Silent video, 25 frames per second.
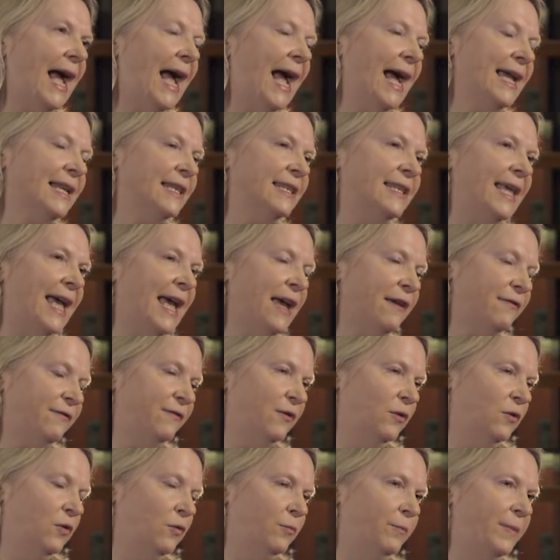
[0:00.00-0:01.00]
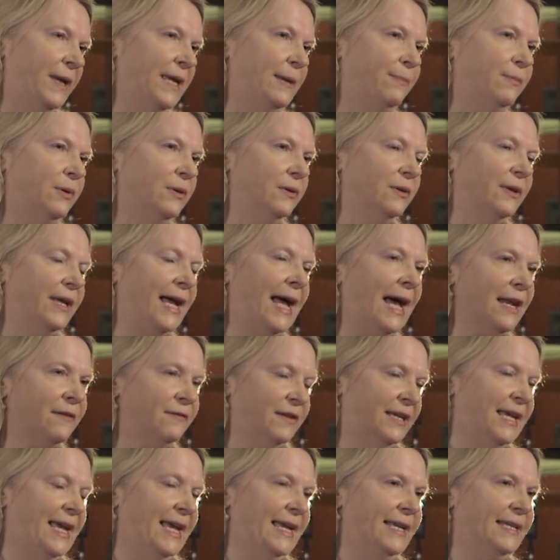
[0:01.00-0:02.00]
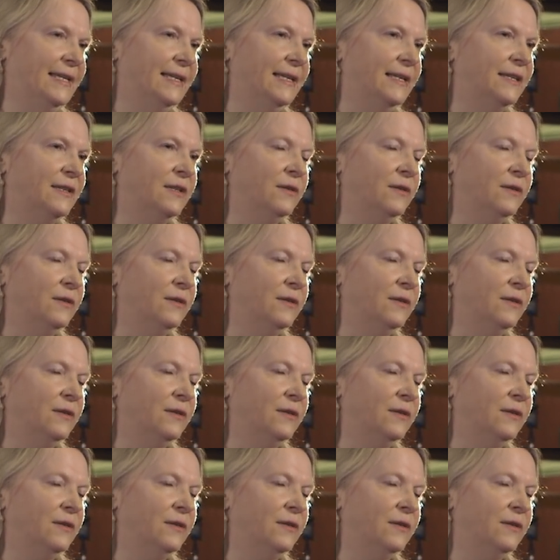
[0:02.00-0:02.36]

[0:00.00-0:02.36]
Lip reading: And therefore, people advocated